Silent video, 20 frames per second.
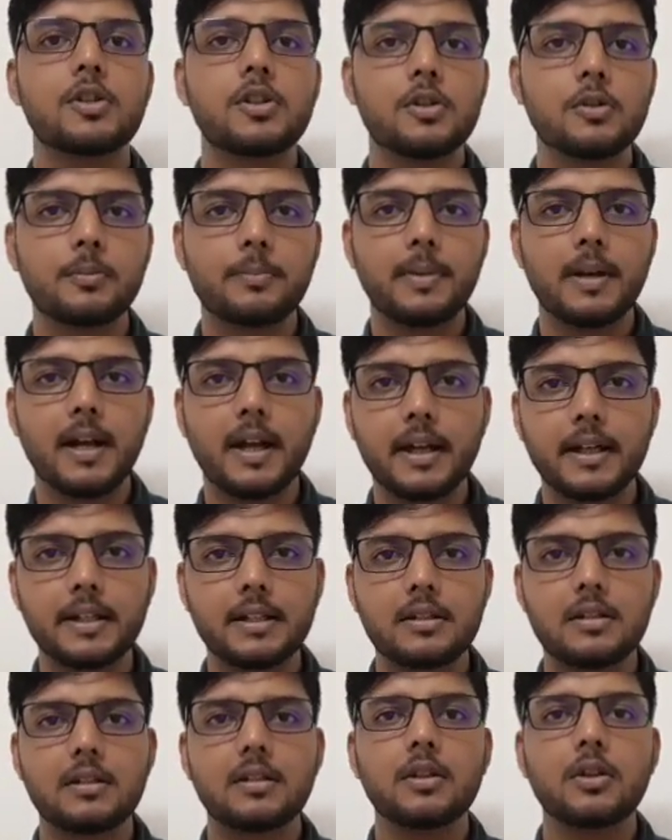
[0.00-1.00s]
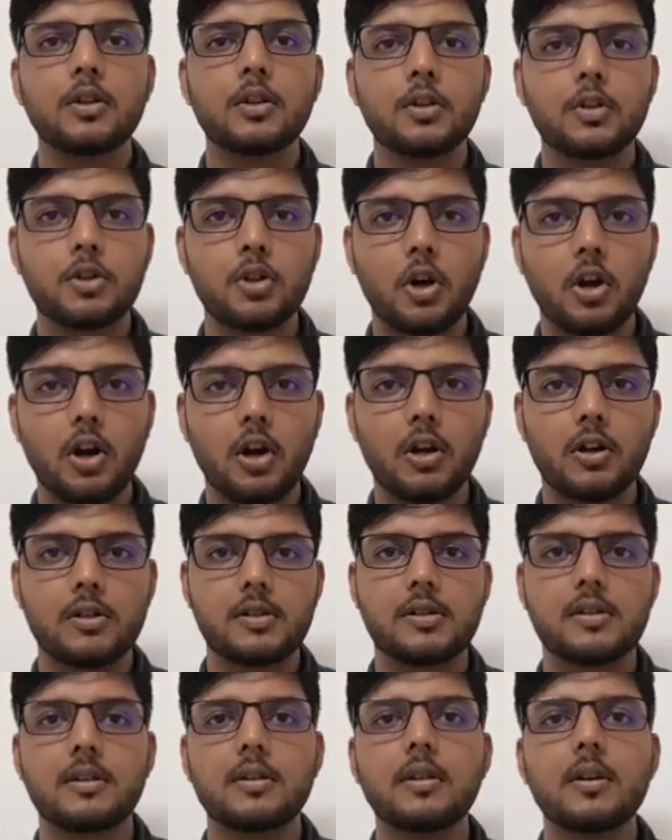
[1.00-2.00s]
tube light,
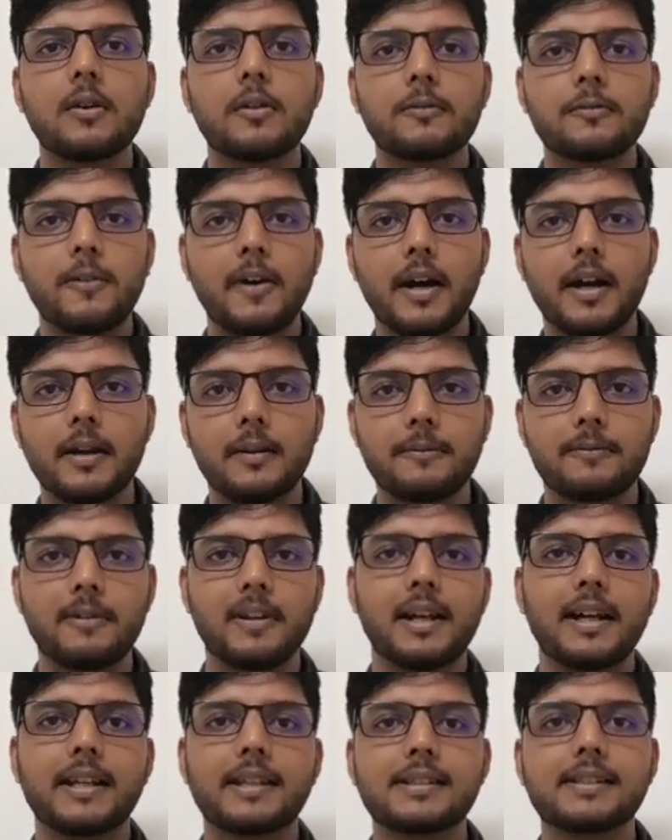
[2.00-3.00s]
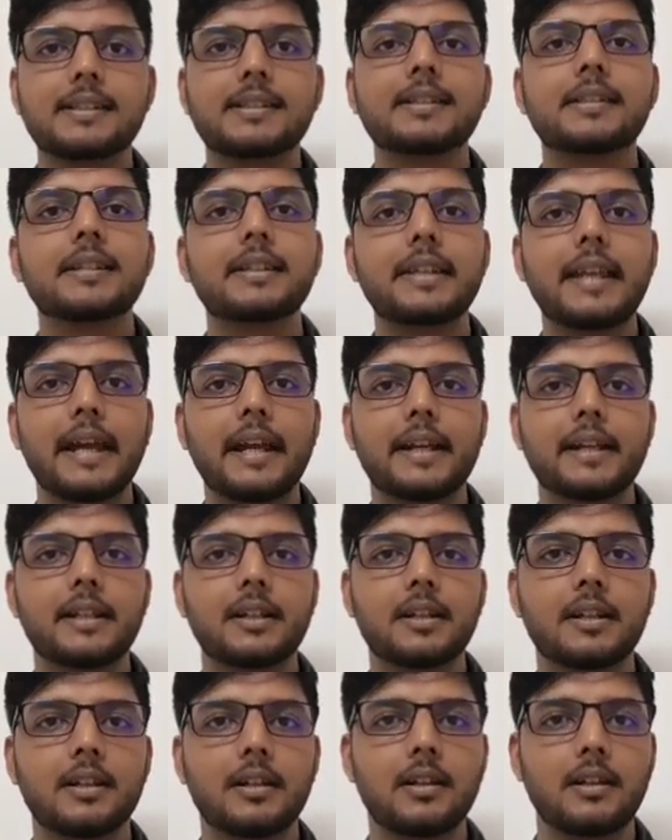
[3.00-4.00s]
torch, fireflies,
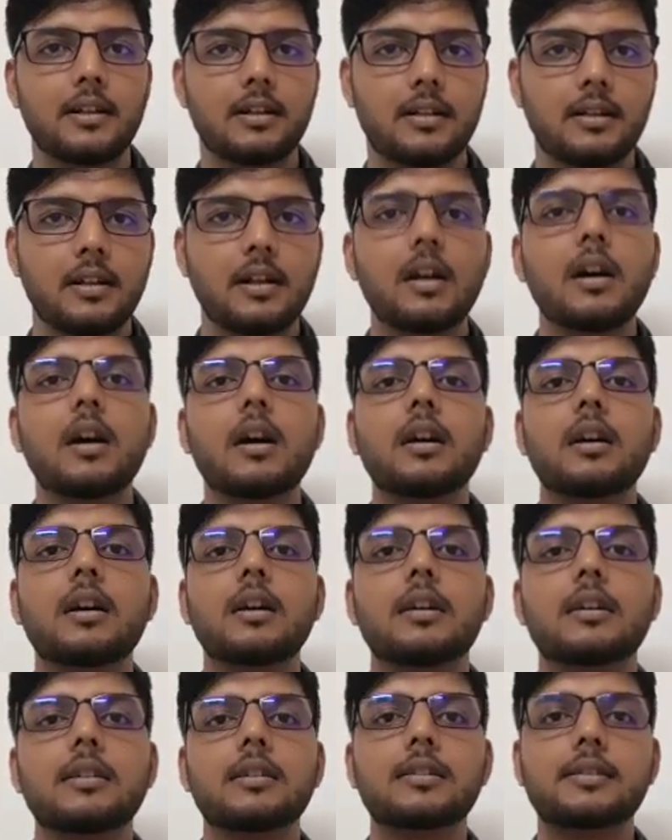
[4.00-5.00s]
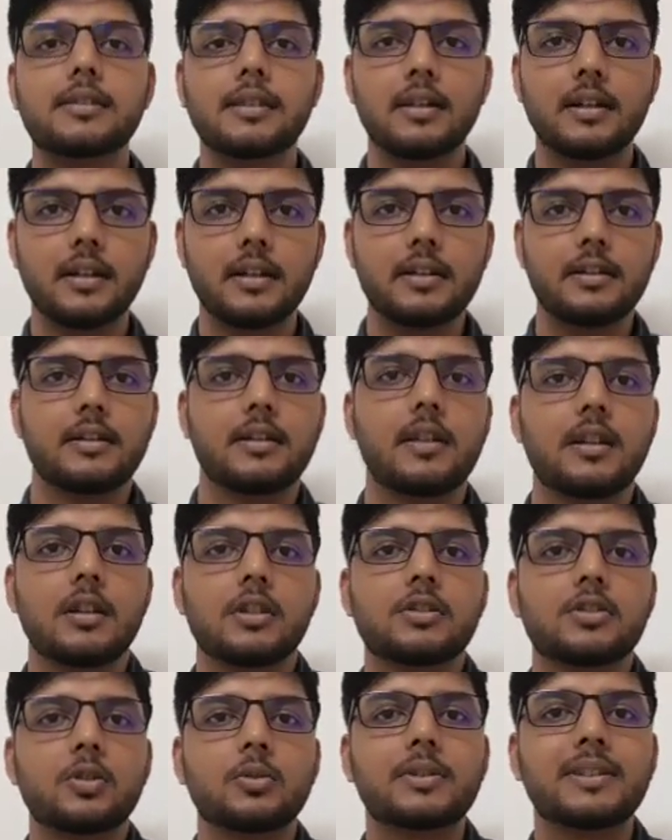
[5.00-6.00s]
candle, sun.
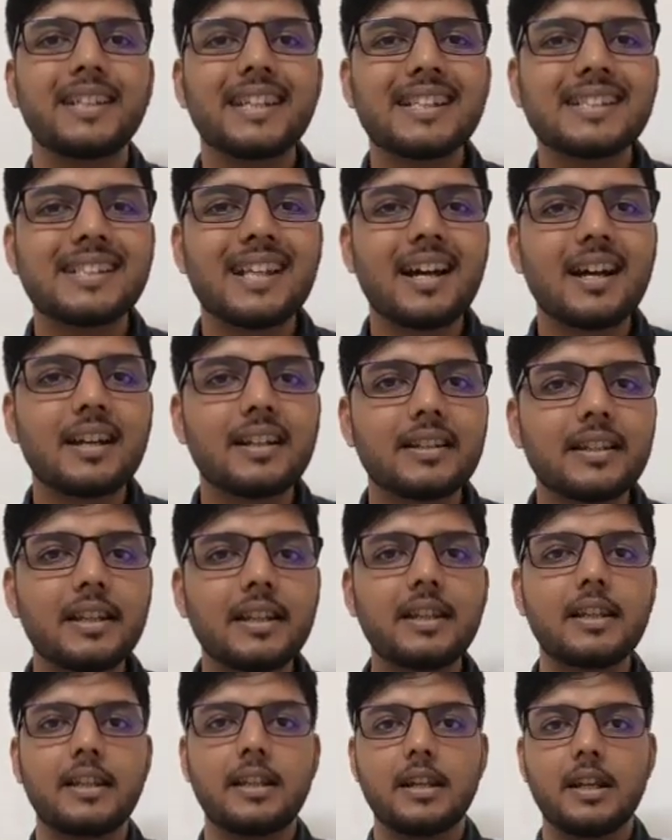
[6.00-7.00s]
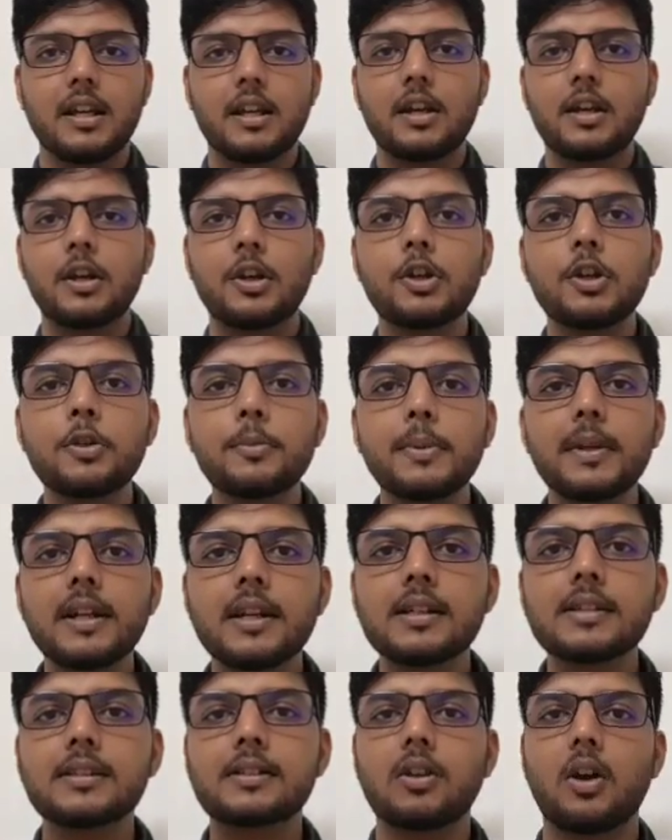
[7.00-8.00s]
So these are the
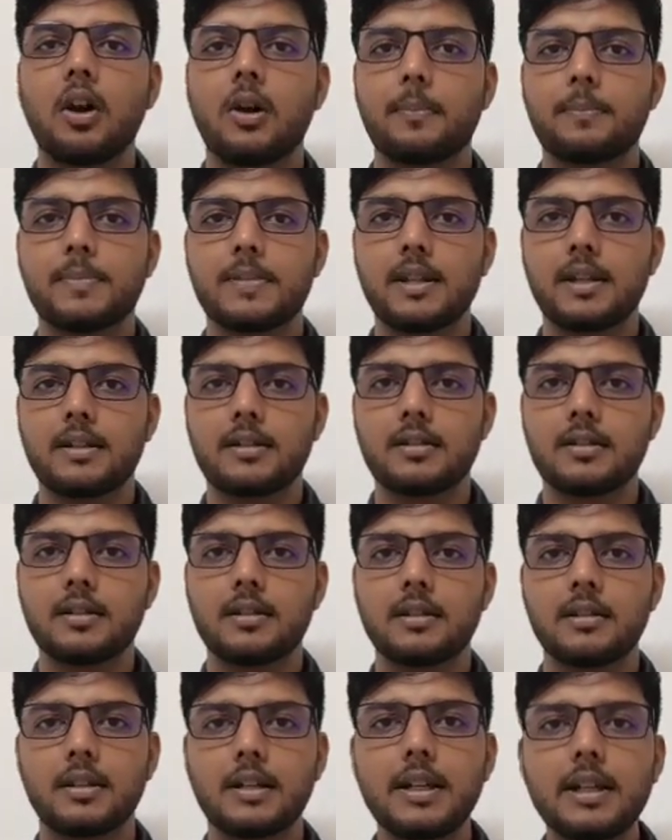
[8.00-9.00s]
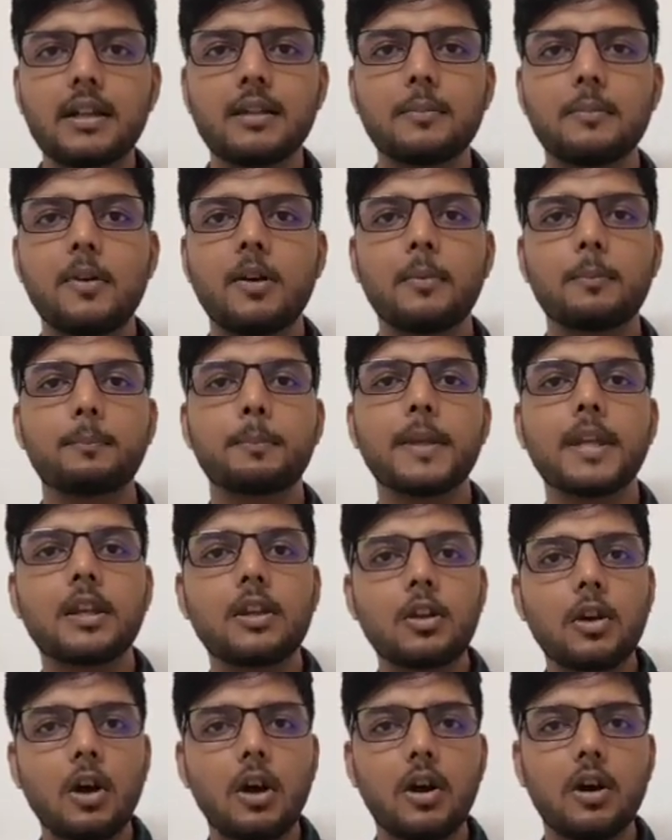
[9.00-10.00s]
luminous object. Clear?
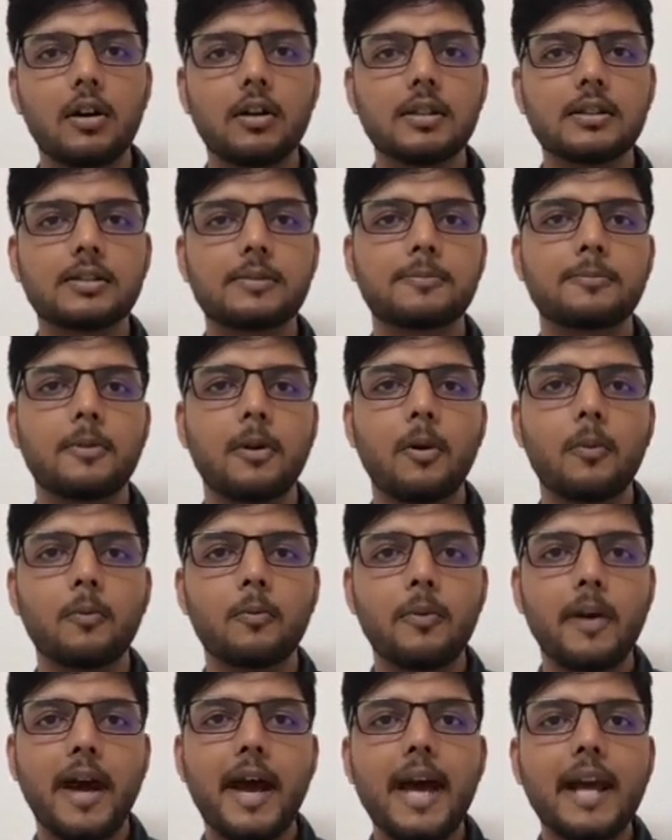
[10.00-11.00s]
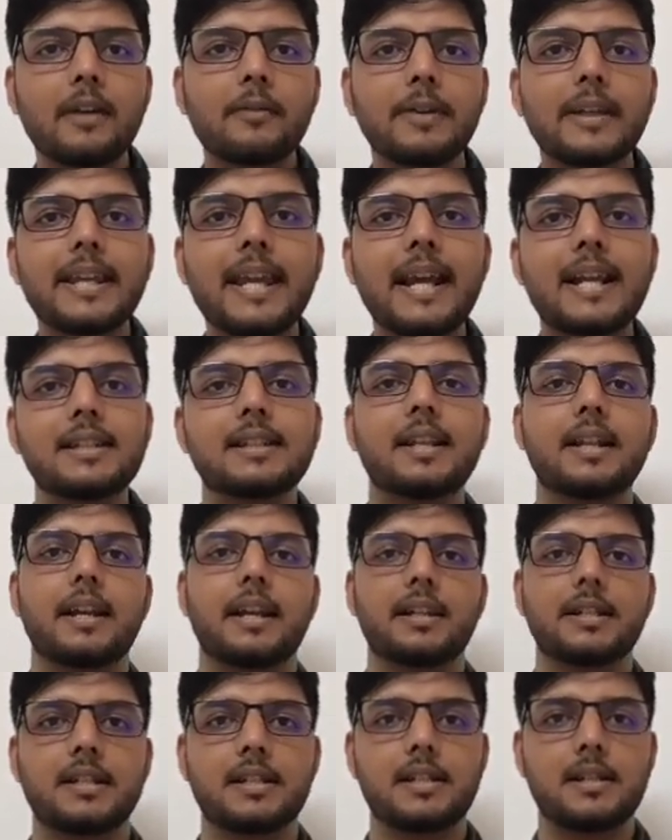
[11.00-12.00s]
Because from where we get the
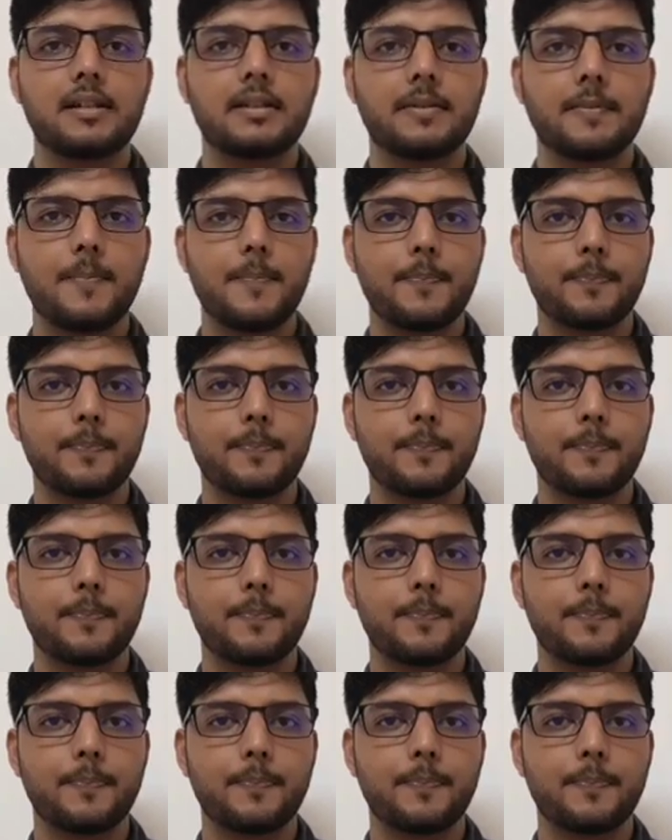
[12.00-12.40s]
light.